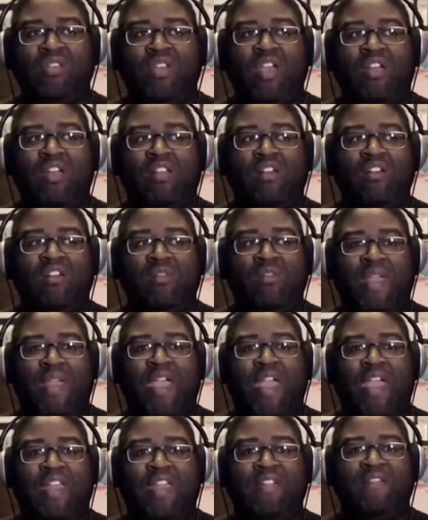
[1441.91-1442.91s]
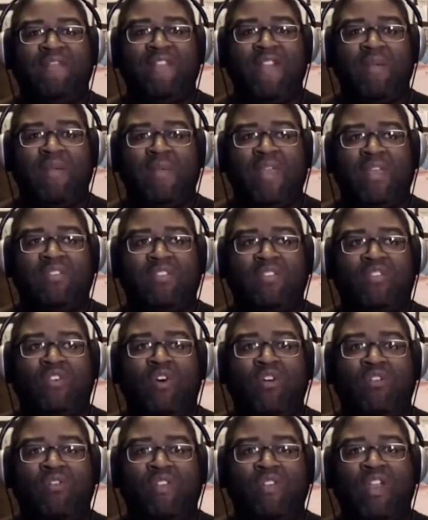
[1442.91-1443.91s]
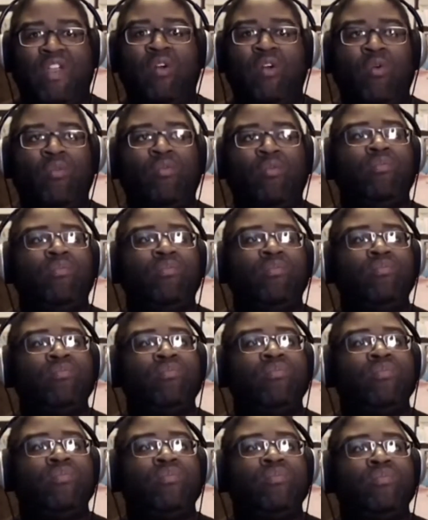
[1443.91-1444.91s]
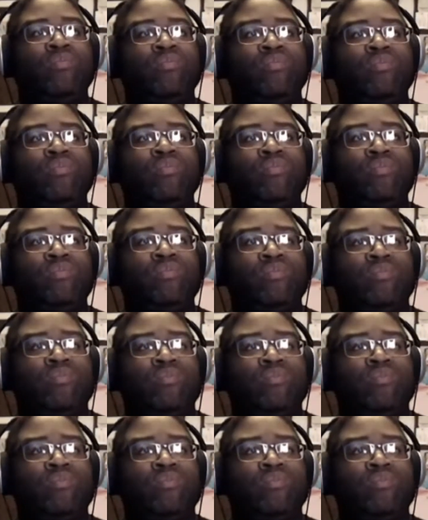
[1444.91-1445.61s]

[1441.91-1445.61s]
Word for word: It'd literally be an amphibious assault vehicle. Mm-hmm.